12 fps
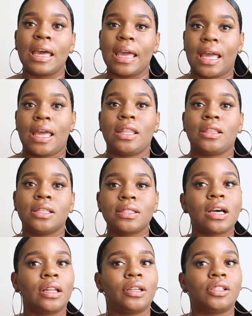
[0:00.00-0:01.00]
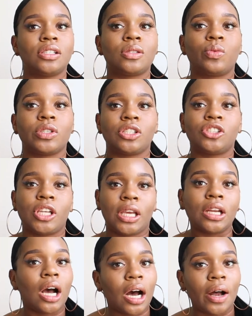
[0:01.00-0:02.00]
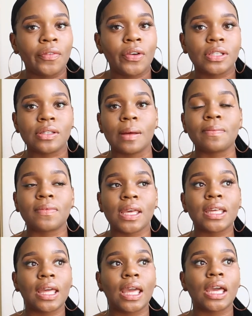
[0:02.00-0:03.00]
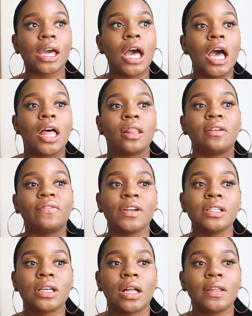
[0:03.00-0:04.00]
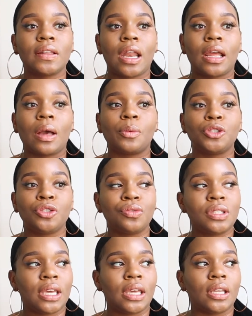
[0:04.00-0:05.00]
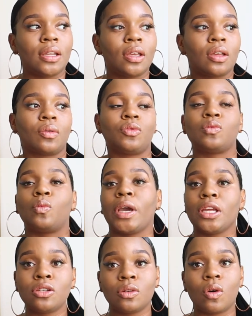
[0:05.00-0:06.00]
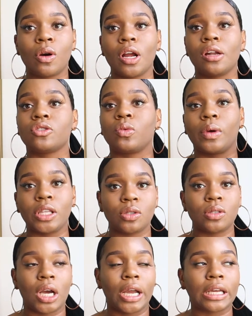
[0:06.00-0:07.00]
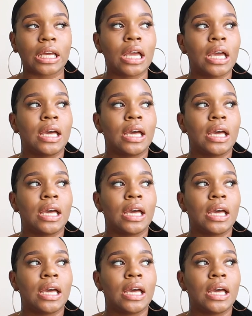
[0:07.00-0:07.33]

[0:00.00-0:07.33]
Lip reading: And this color just was a shade off, so I'm thinking the first color that I got was 210. It was way too orange, way too dark.